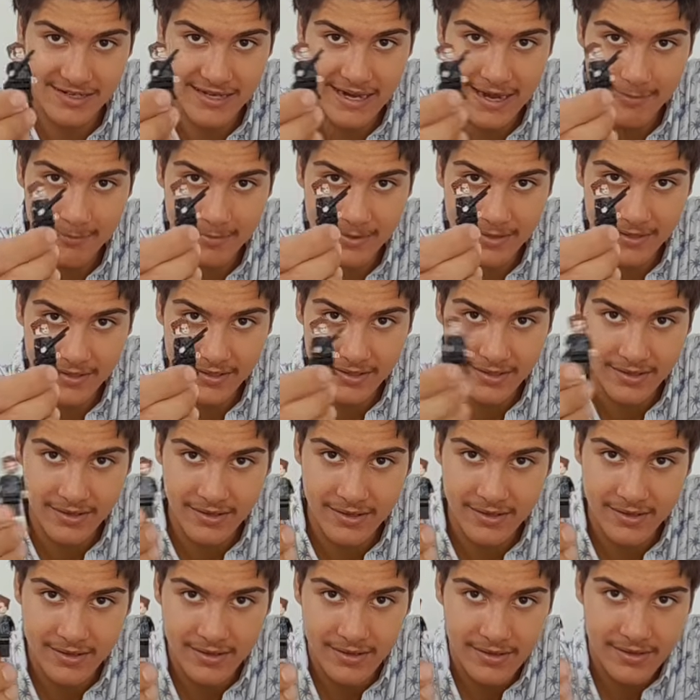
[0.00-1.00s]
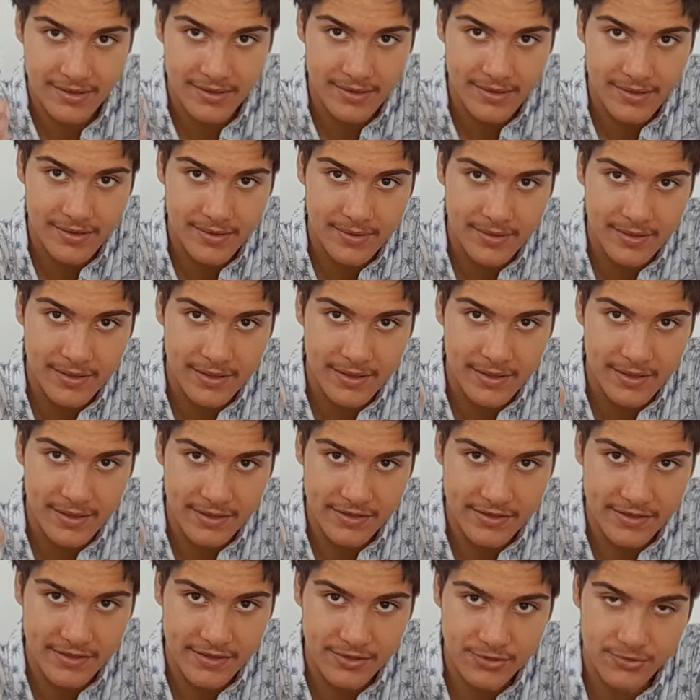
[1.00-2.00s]
epic. And
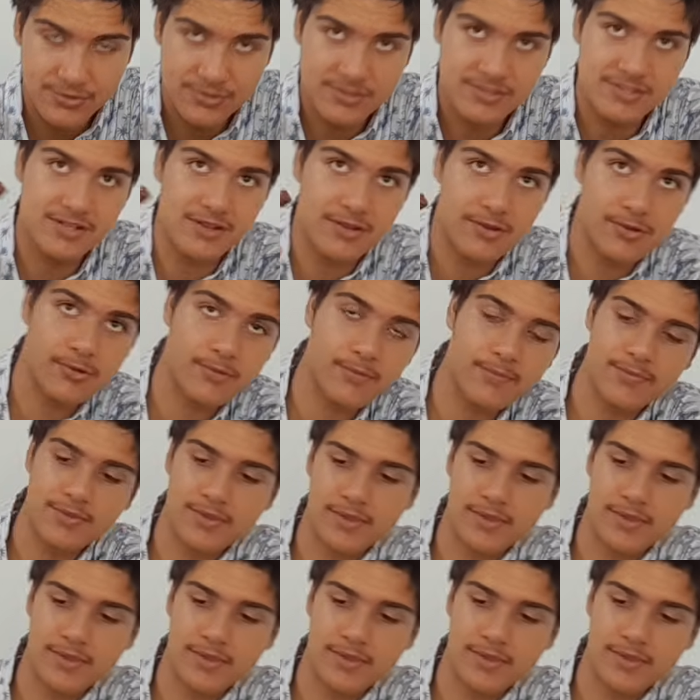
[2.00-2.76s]
then you also